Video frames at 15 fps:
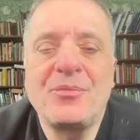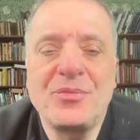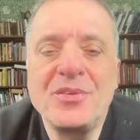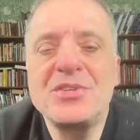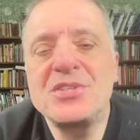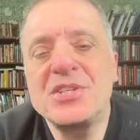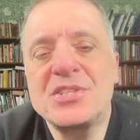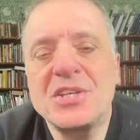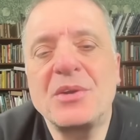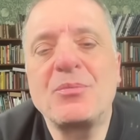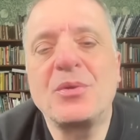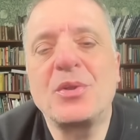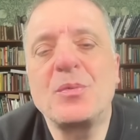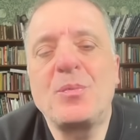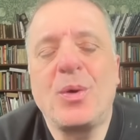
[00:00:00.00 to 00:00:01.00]
this is said
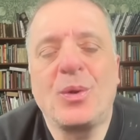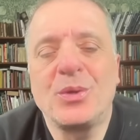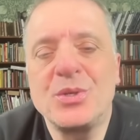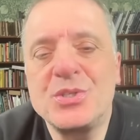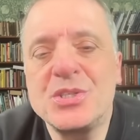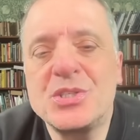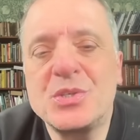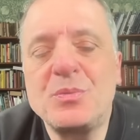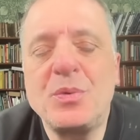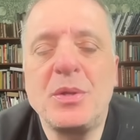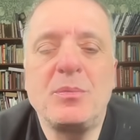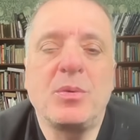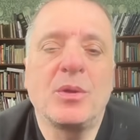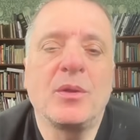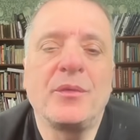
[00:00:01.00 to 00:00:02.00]
with apologies to
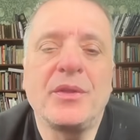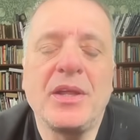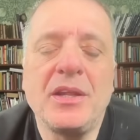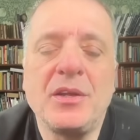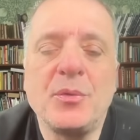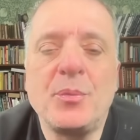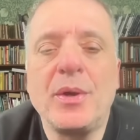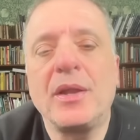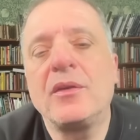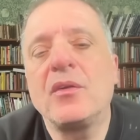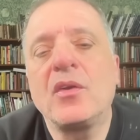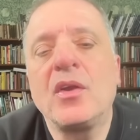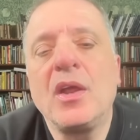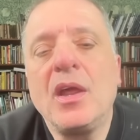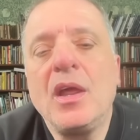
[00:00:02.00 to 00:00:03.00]
people on The
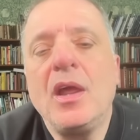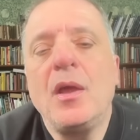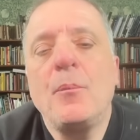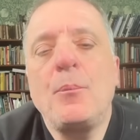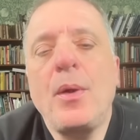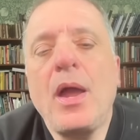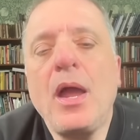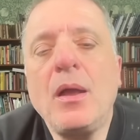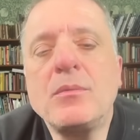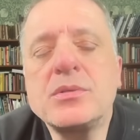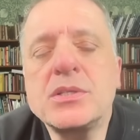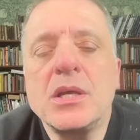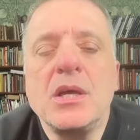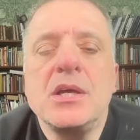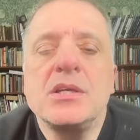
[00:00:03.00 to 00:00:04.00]
Independent,
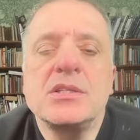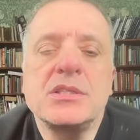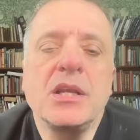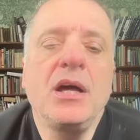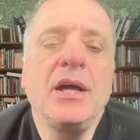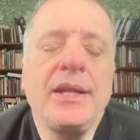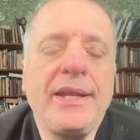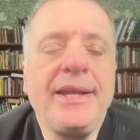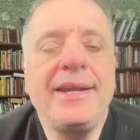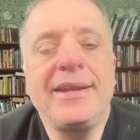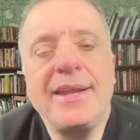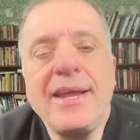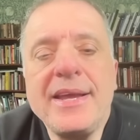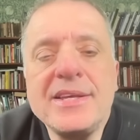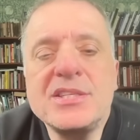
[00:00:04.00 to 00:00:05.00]
perhaps slightly
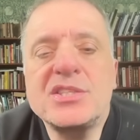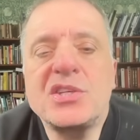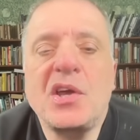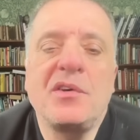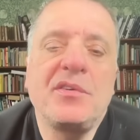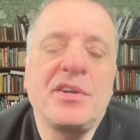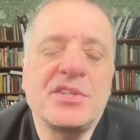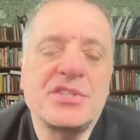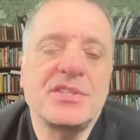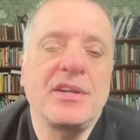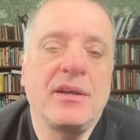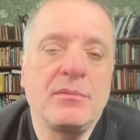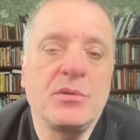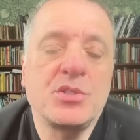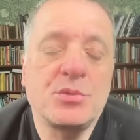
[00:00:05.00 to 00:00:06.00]
less of an
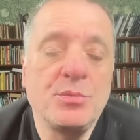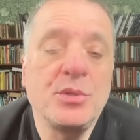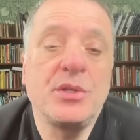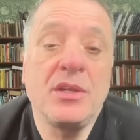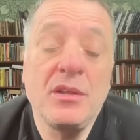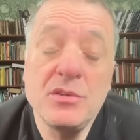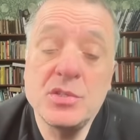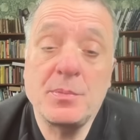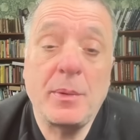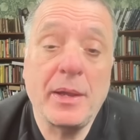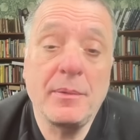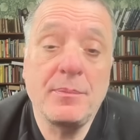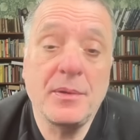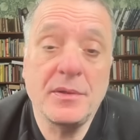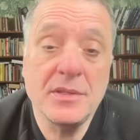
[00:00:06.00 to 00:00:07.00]
establishment
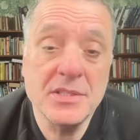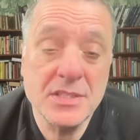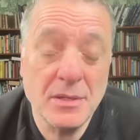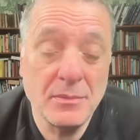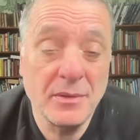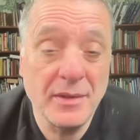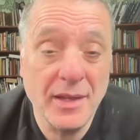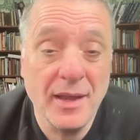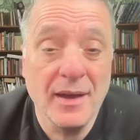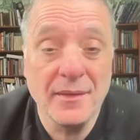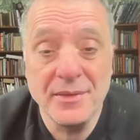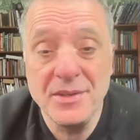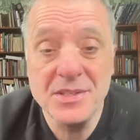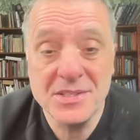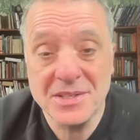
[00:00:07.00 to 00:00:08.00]
newspaper than some of the
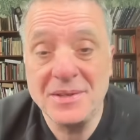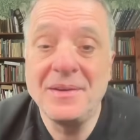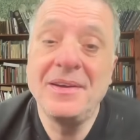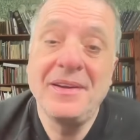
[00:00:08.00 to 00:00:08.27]
others.